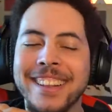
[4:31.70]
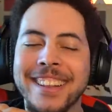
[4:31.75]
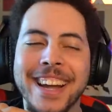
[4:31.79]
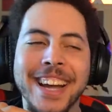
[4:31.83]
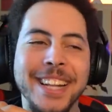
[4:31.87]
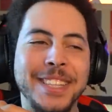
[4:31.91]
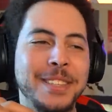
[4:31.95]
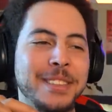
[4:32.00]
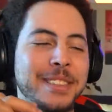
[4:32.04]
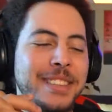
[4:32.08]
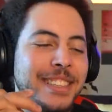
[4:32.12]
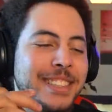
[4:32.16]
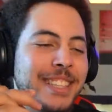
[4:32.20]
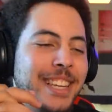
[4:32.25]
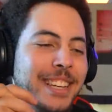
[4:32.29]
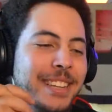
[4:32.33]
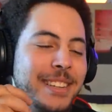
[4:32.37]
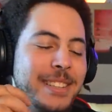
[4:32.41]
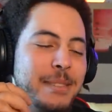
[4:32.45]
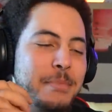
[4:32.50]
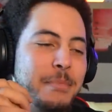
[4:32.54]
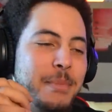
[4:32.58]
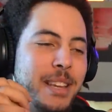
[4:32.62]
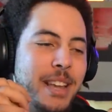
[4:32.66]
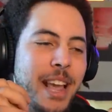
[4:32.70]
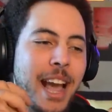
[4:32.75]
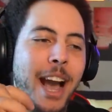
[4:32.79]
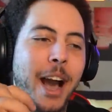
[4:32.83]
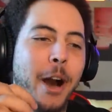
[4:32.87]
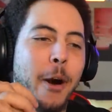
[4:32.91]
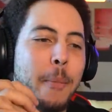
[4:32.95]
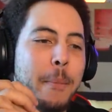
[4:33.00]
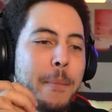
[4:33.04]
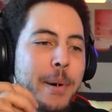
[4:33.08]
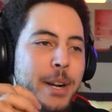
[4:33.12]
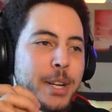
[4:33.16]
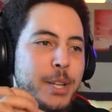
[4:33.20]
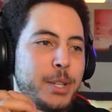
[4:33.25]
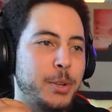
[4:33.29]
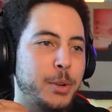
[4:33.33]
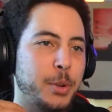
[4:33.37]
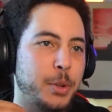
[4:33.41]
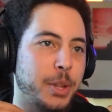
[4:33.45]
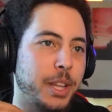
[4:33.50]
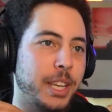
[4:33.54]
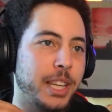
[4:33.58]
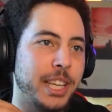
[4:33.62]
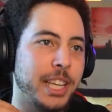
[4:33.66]
That's the thing that gets me how much they're
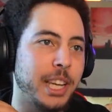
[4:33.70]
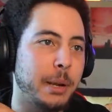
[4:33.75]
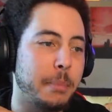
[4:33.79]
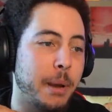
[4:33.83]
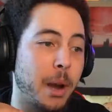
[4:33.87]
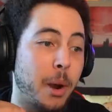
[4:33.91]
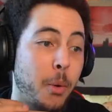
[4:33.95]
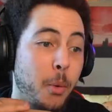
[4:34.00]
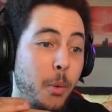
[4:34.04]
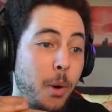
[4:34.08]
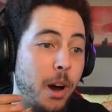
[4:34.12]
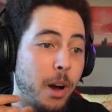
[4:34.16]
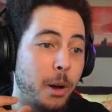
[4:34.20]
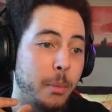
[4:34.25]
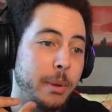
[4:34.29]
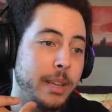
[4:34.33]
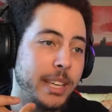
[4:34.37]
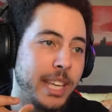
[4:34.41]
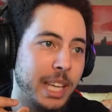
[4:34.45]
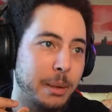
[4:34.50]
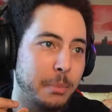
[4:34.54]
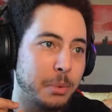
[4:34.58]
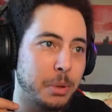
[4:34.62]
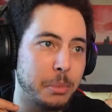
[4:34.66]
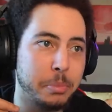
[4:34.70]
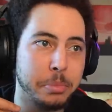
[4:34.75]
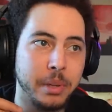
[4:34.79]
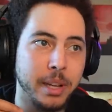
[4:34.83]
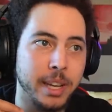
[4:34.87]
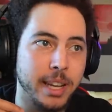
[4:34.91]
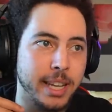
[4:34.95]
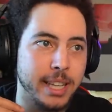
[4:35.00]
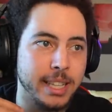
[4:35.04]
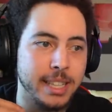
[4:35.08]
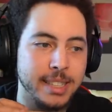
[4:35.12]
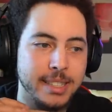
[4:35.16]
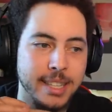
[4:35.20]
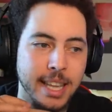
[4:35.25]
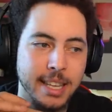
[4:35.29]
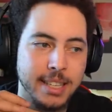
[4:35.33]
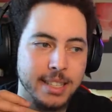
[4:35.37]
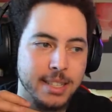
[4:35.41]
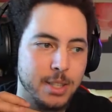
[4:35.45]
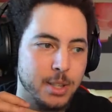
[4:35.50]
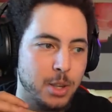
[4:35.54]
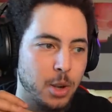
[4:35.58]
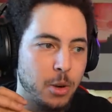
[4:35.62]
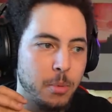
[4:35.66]
thinking about while being able to play. It
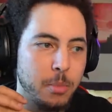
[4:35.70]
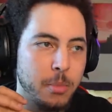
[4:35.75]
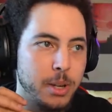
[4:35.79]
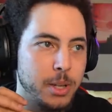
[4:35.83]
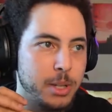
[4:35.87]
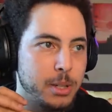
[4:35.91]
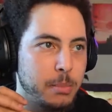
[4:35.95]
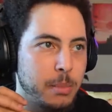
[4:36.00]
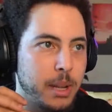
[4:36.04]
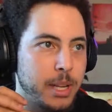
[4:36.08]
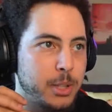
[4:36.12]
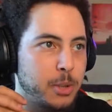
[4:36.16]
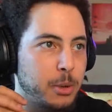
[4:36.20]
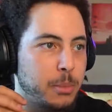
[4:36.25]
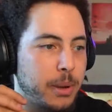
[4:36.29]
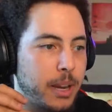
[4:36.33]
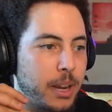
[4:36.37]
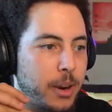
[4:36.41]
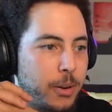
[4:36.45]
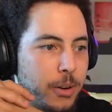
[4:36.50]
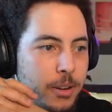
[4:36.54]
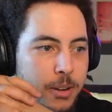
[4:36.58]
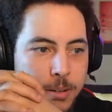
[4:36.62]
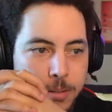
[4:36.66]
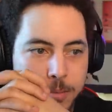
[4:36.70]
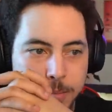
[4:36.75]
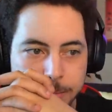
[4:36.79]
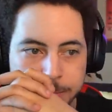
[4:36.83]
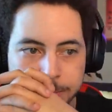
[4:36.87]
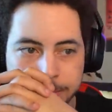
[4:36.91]
takes so much mental power.